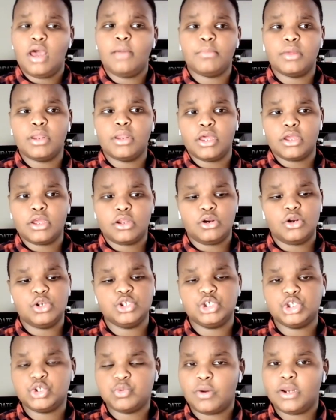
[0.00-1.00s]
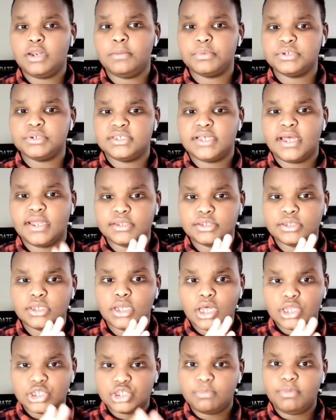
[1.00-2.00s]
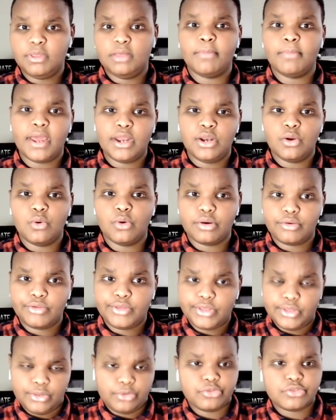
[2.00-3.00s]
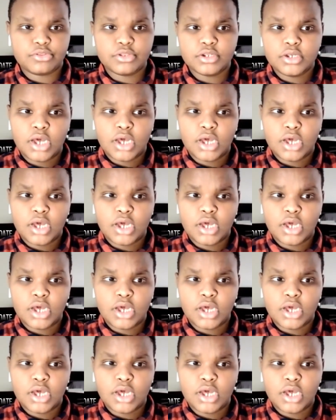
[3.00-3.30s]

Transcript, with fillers: I'm going to encourage 20% to be minority youth.